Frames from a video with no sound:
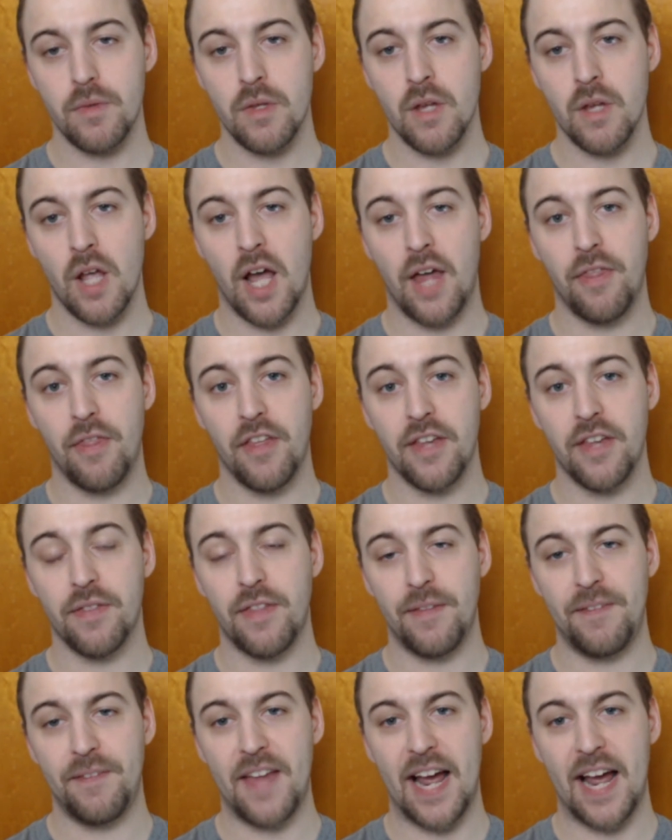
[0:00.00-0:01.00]

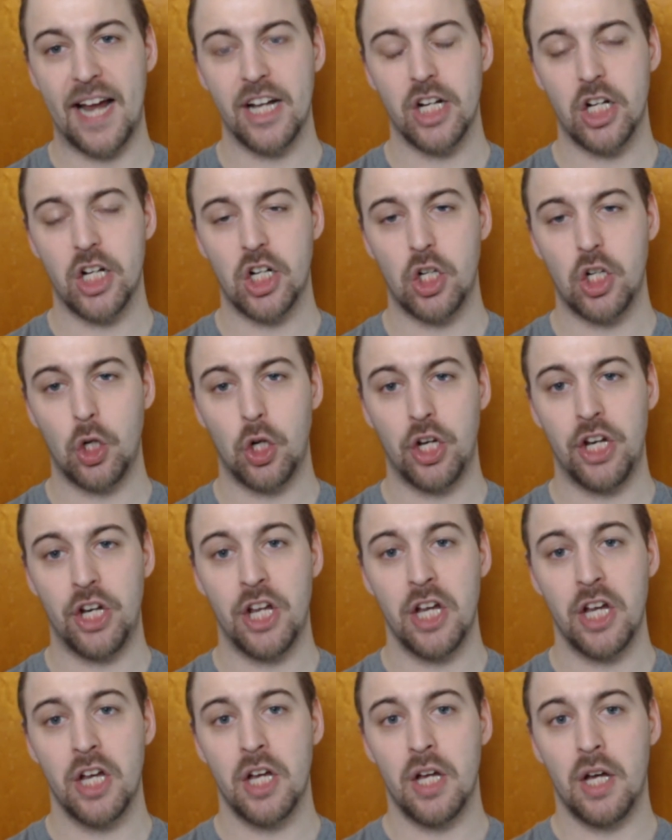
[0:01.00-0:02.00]
that should
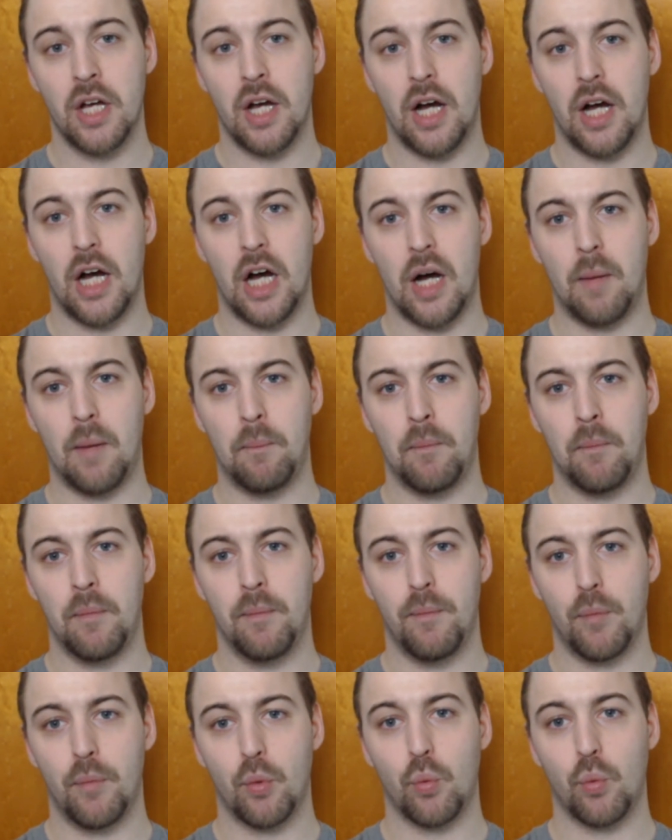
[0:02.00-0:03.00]

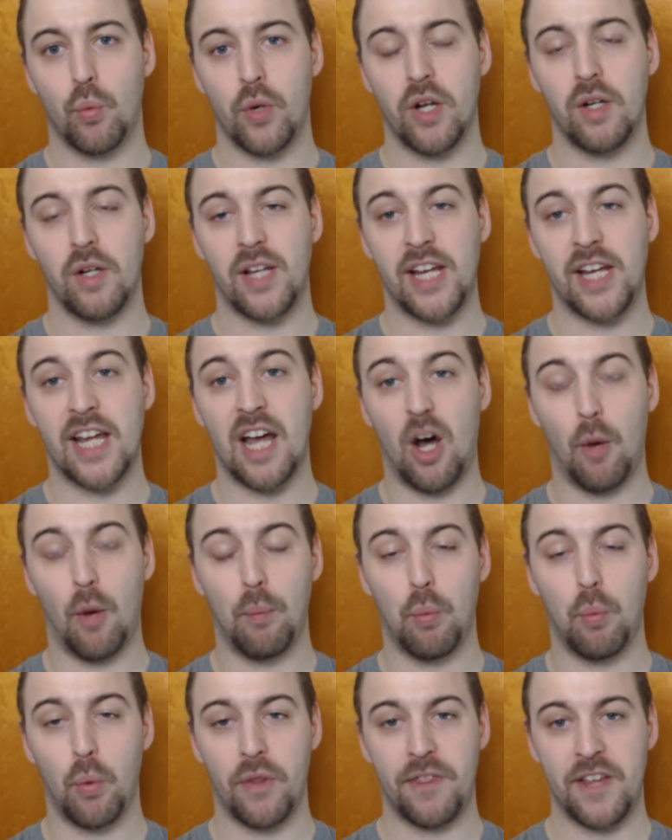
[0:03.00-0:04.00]
really help
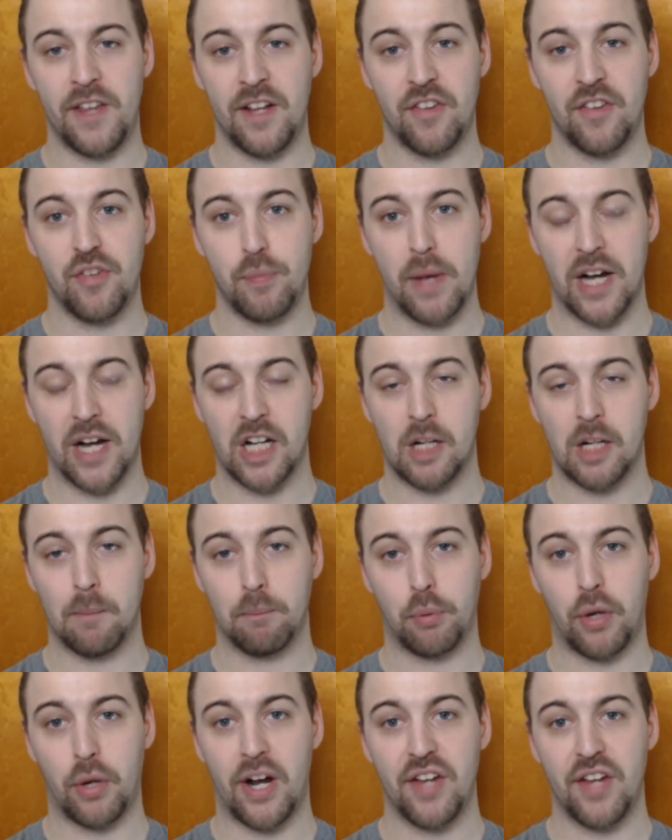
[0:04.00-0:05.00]
with the inspection
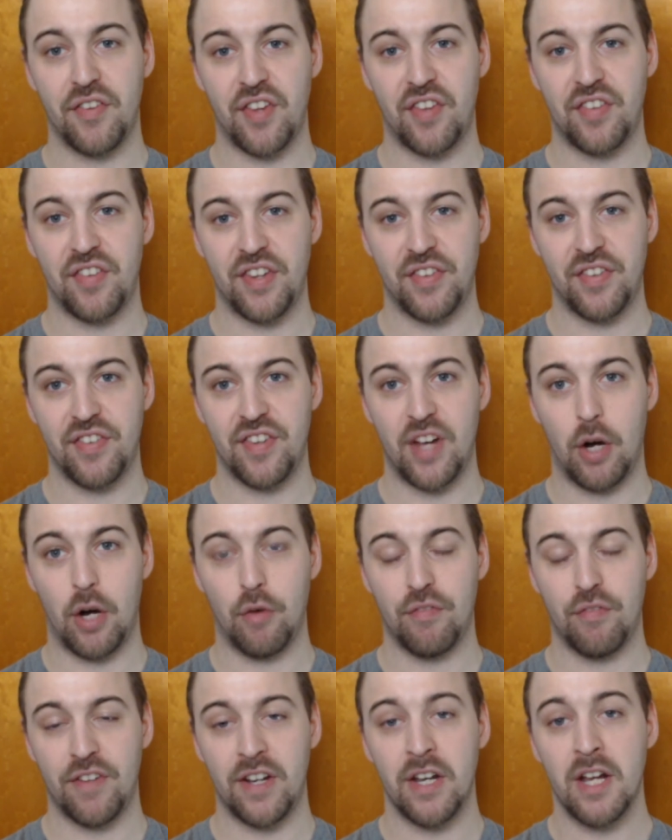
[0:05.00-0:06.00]
process
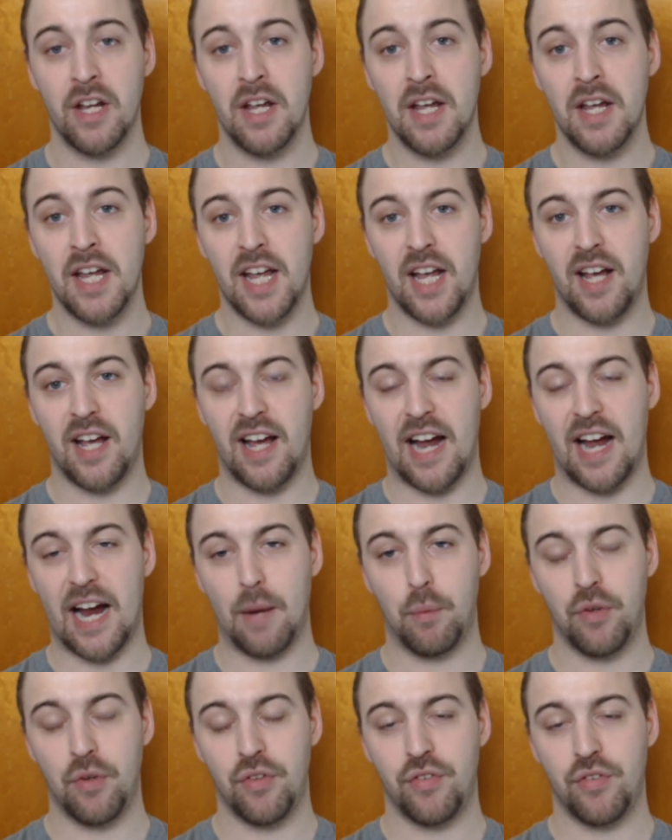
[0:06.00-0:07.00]
itself. And I
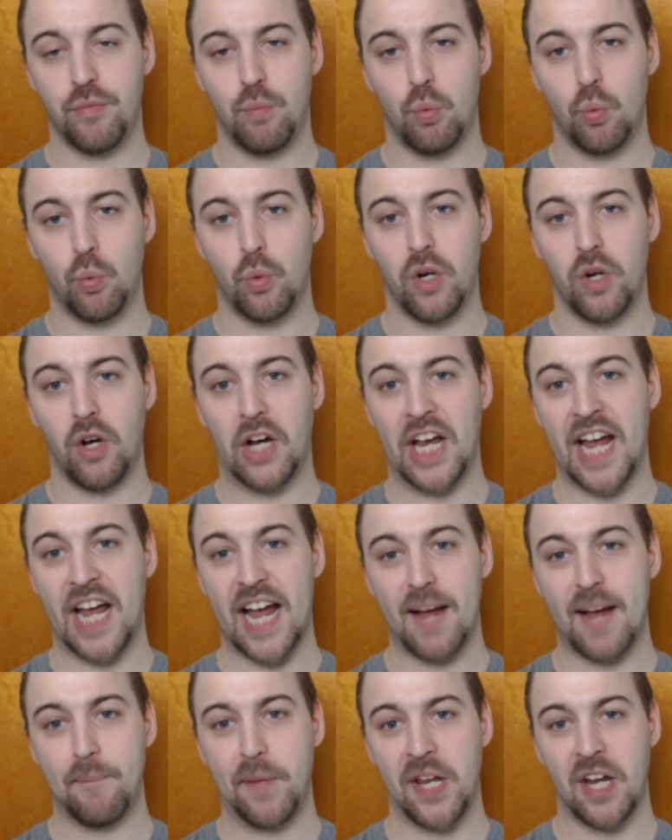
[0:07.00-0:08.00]
was really
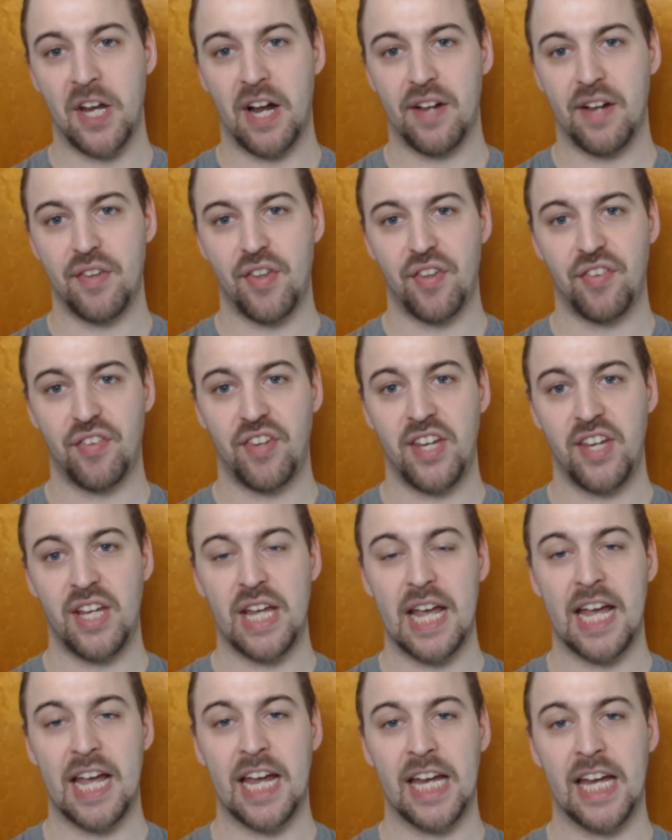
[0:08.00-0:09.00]
happy not to see
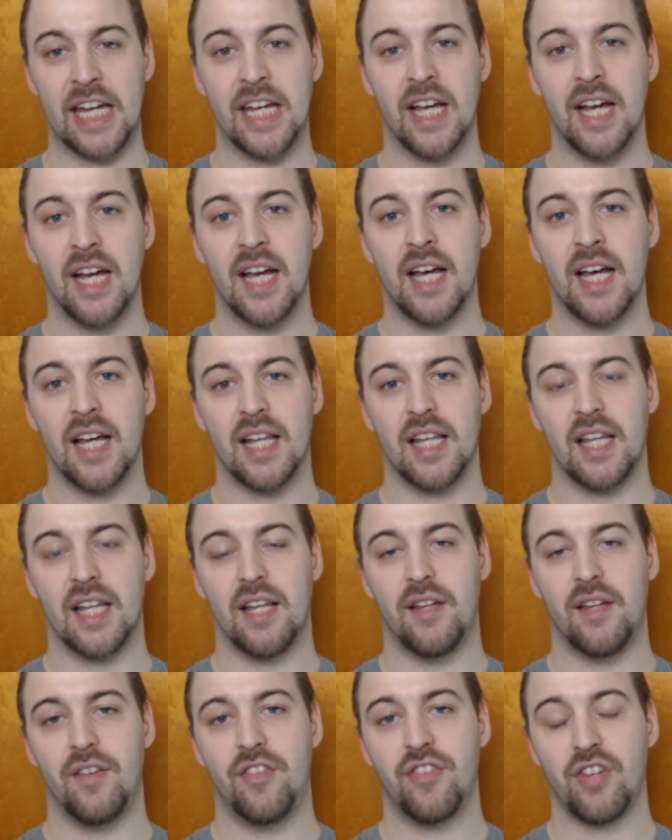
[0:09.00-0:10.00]
a
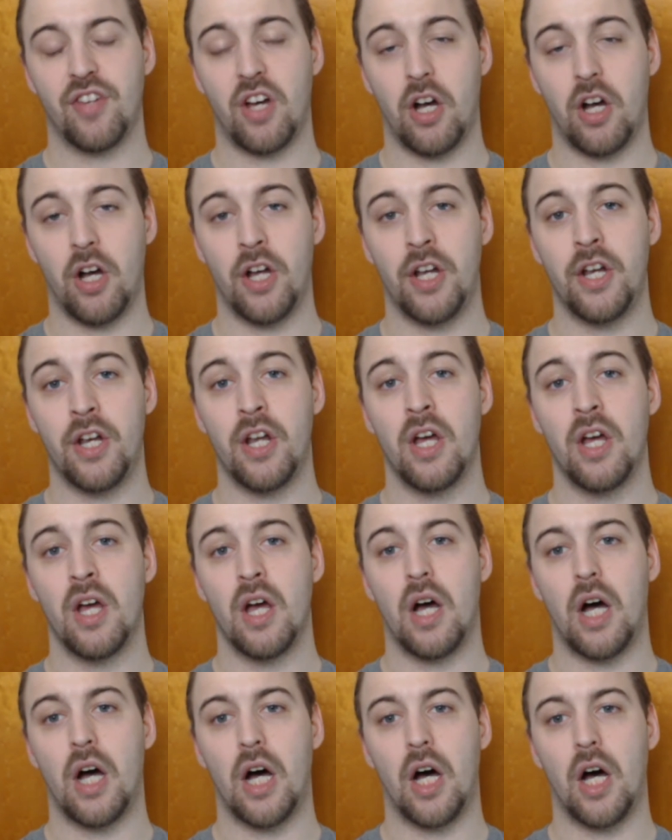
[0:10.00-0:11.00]
ton
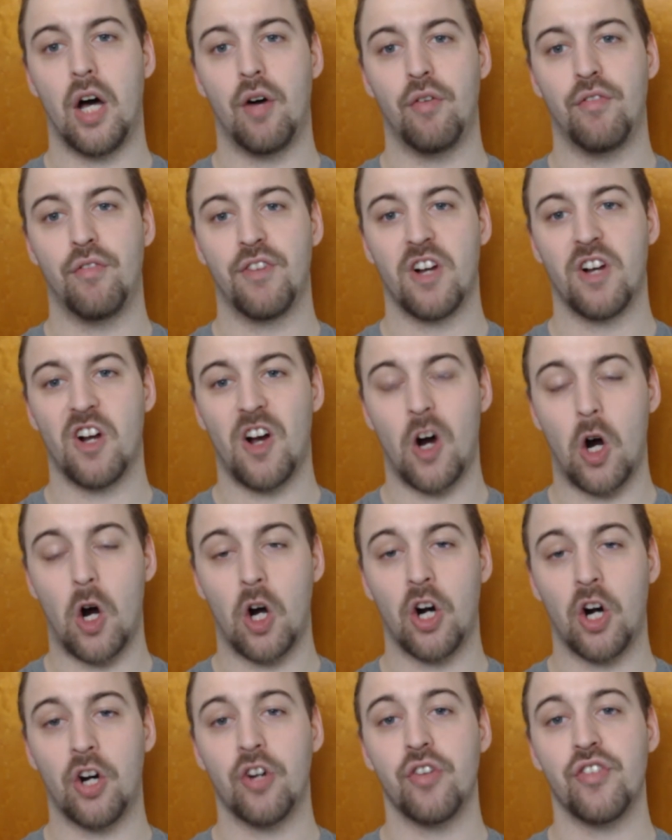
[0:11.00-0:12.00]
of
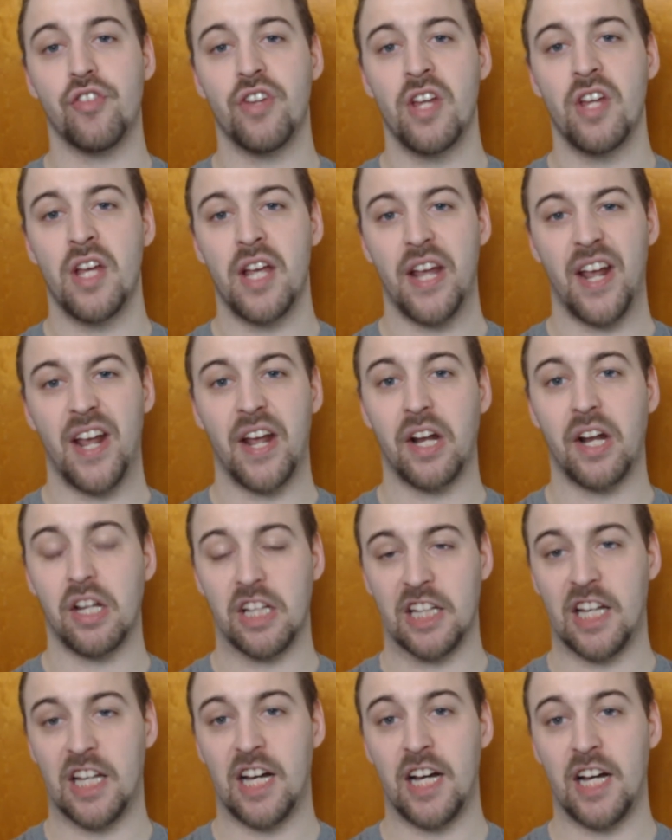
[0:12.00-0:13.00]
cars in a
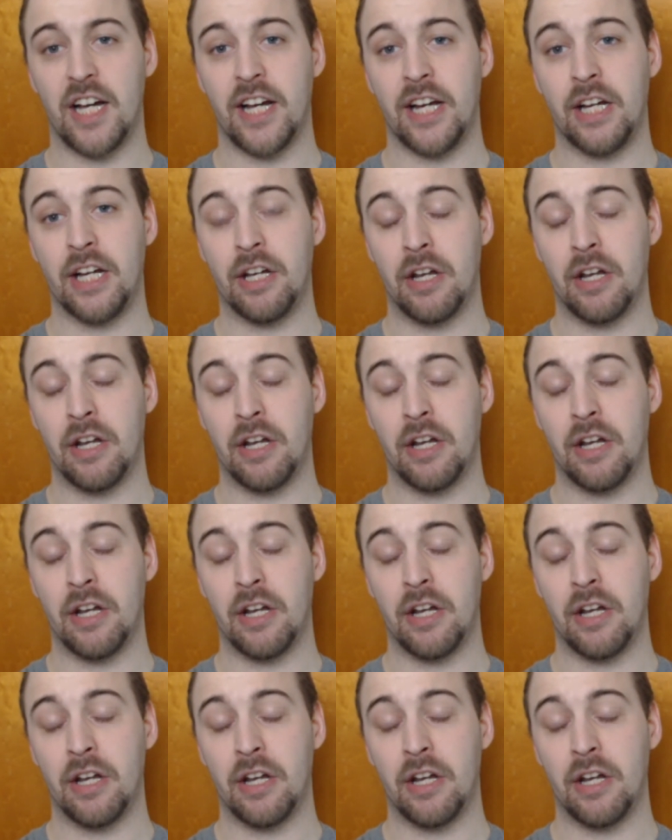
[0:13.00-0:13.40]
line